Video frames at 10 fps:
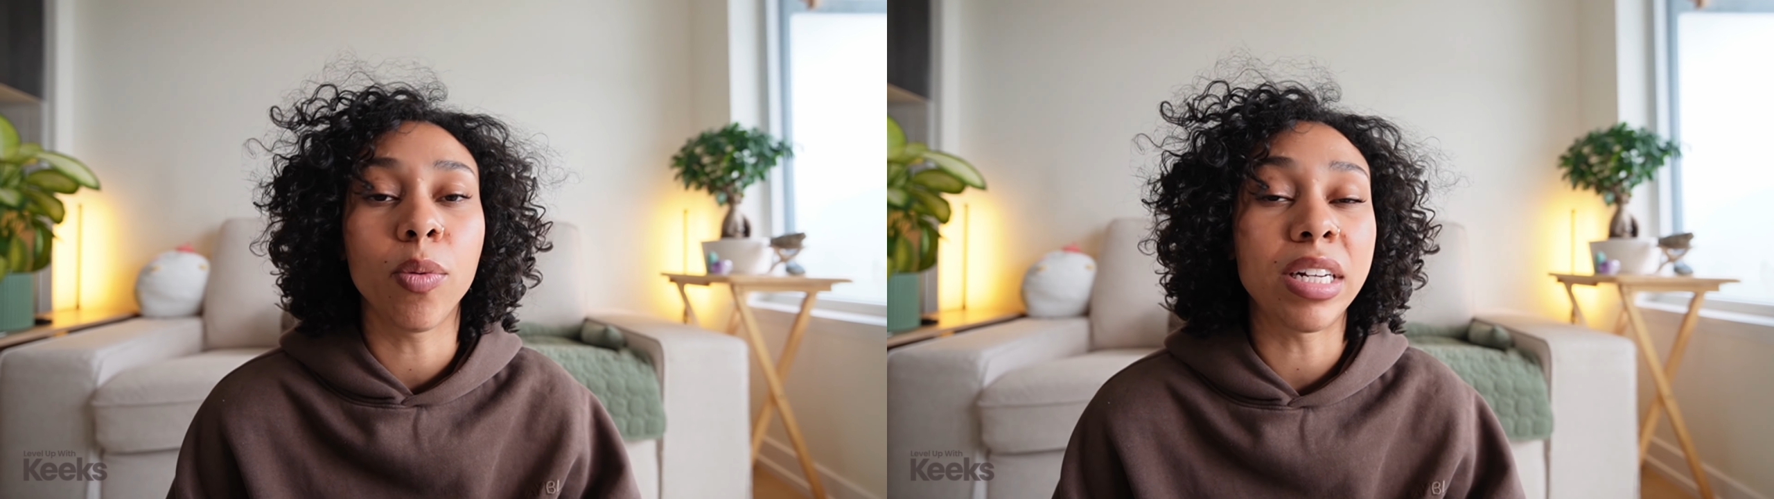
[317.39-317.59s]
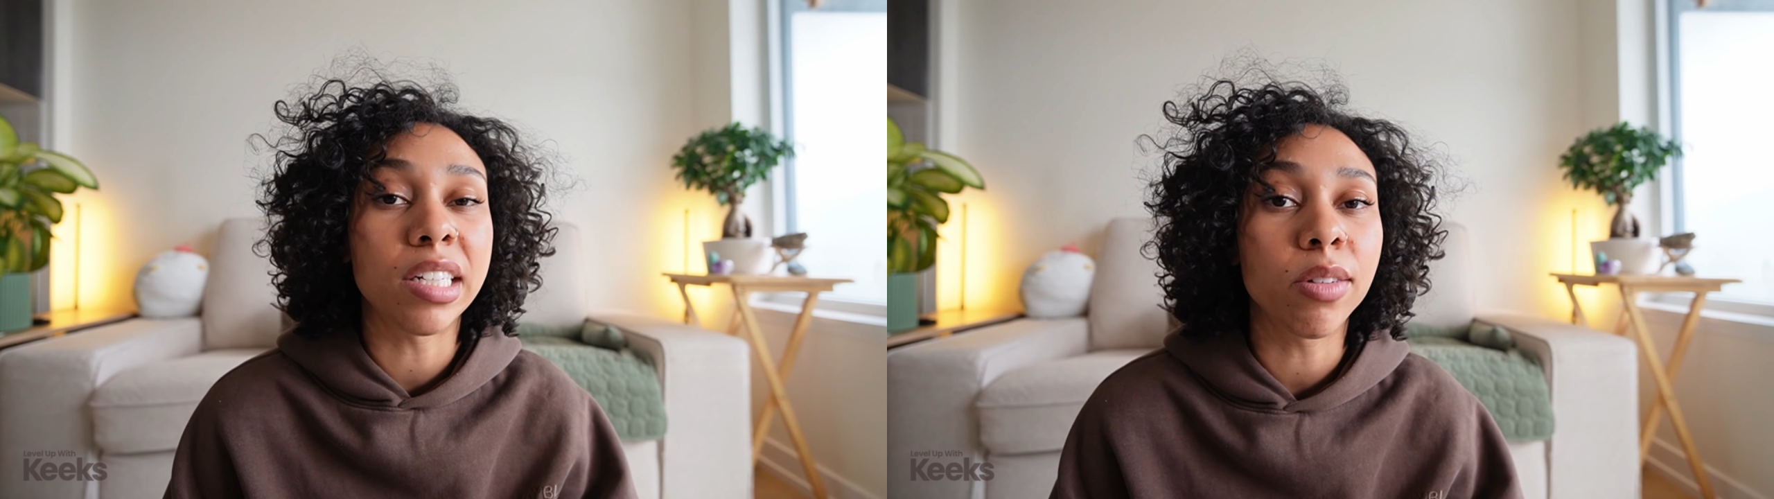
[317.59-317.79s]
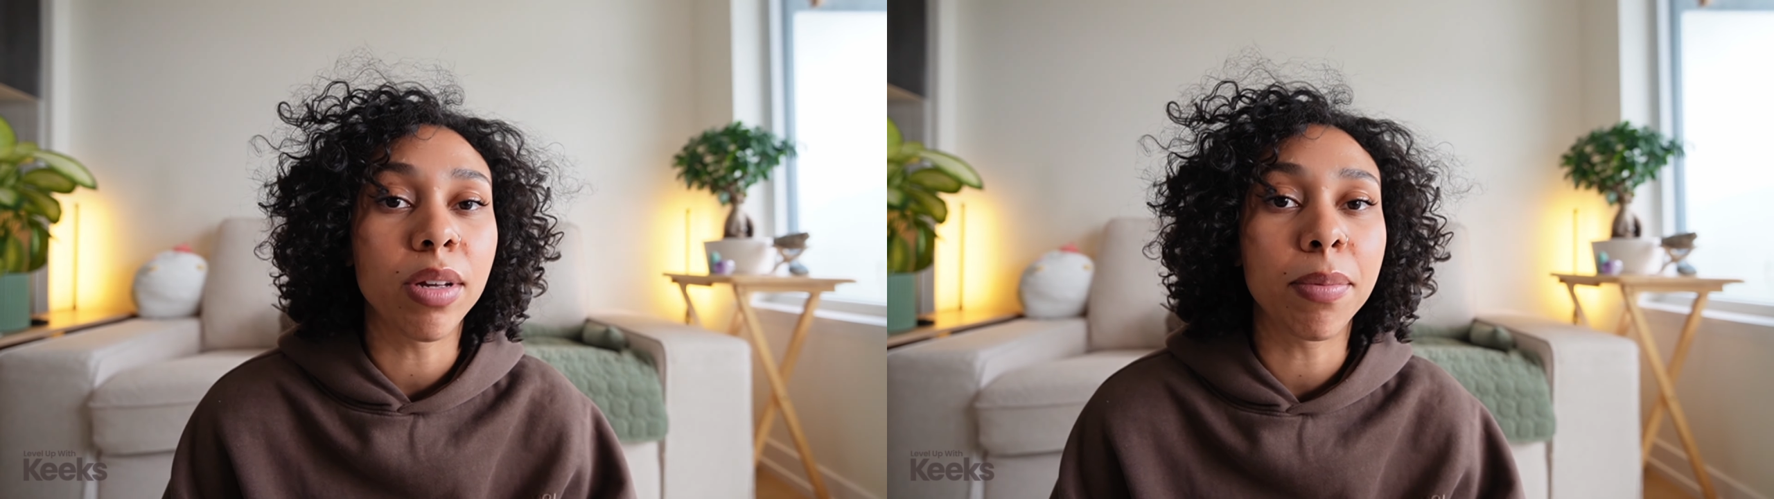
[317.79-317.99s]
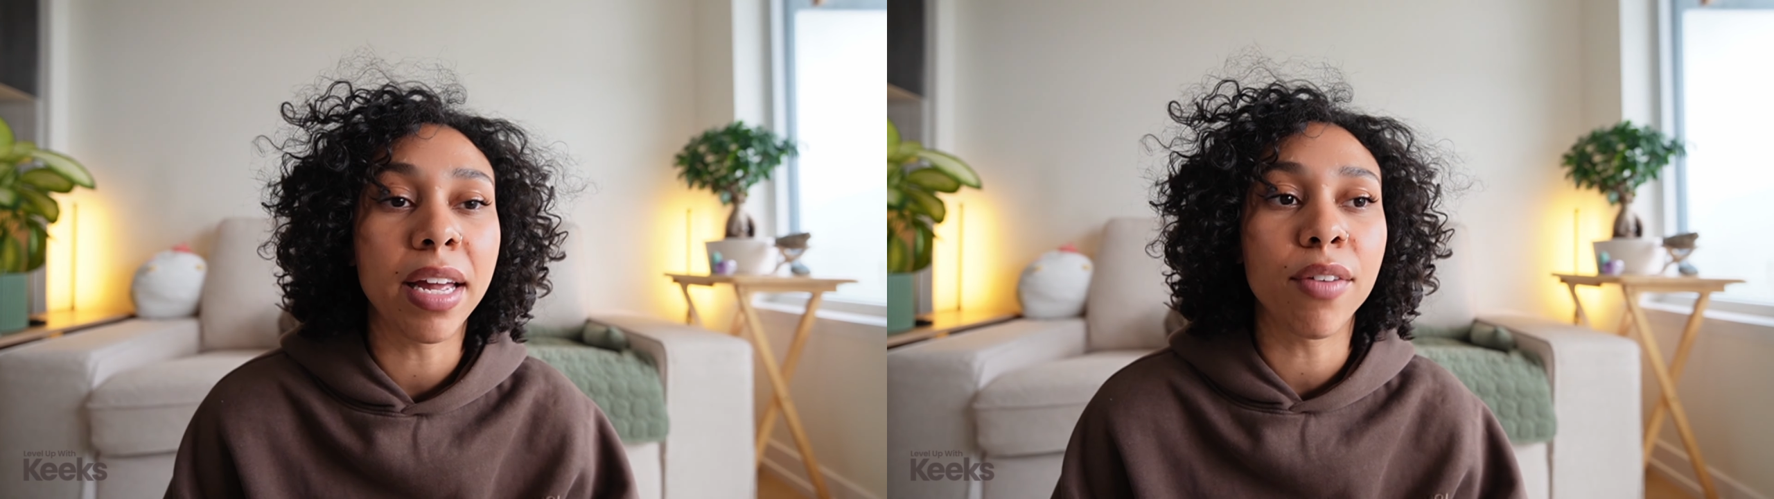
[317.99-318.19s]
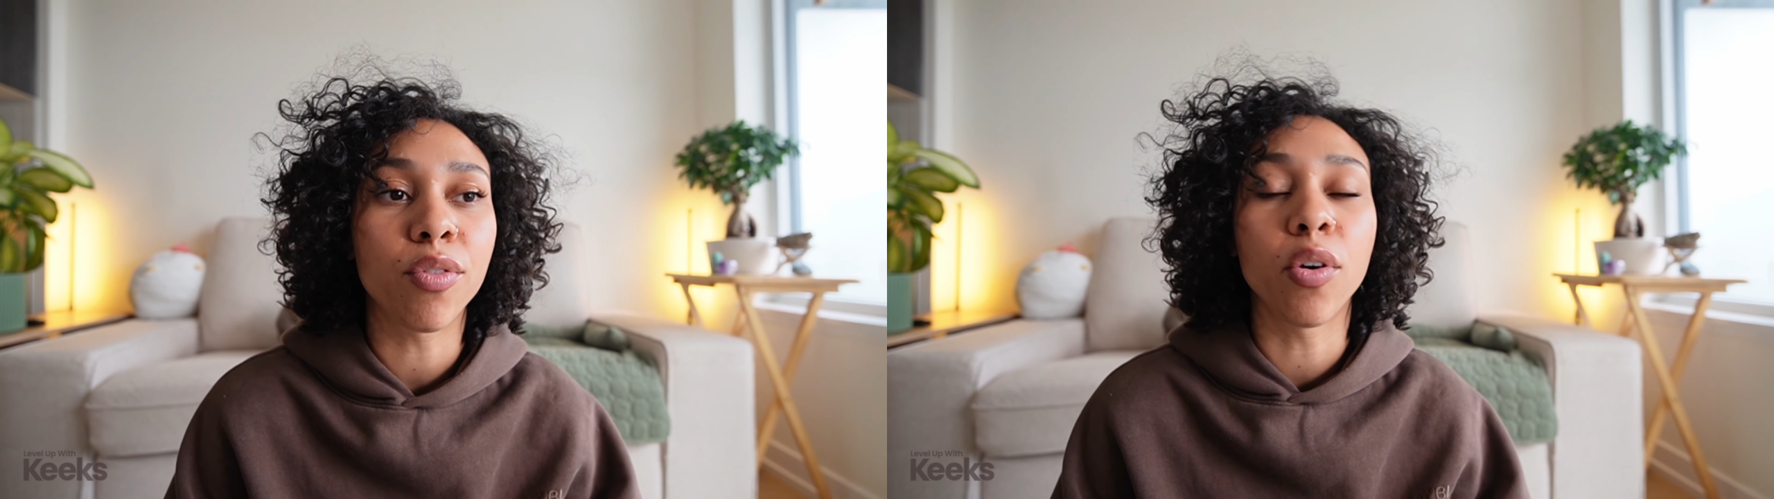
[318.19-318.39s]
What didn't we
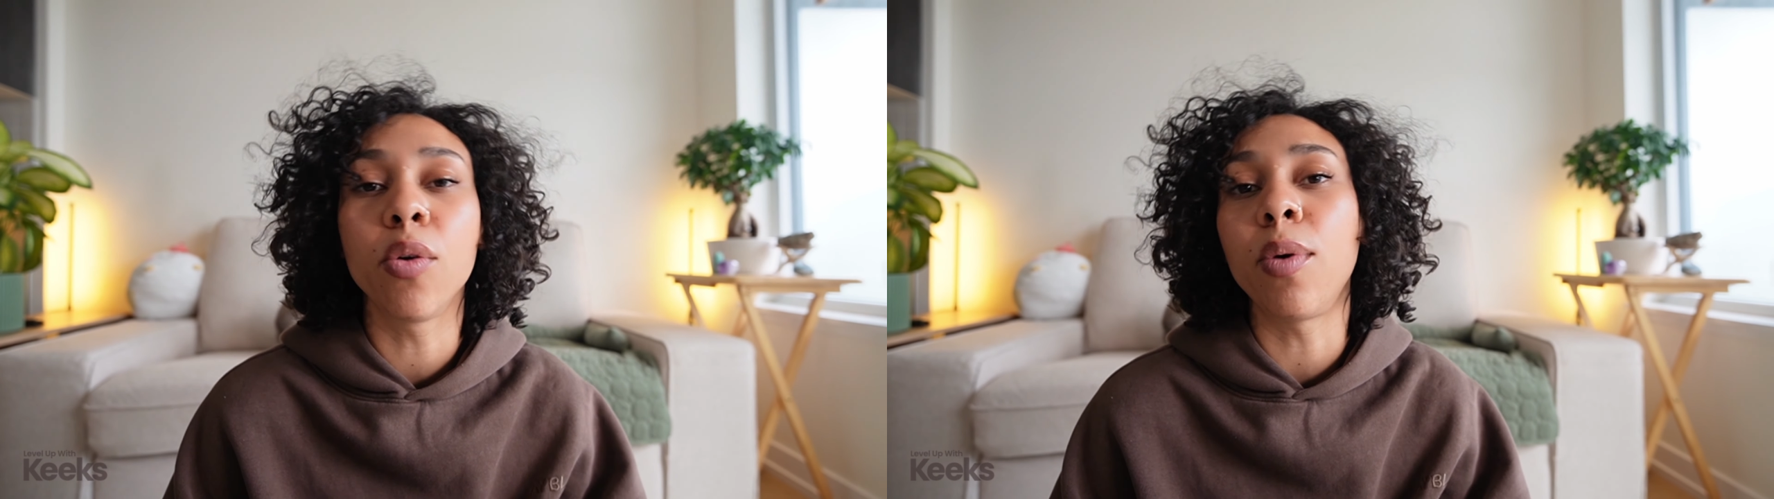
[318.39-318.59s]
plan for?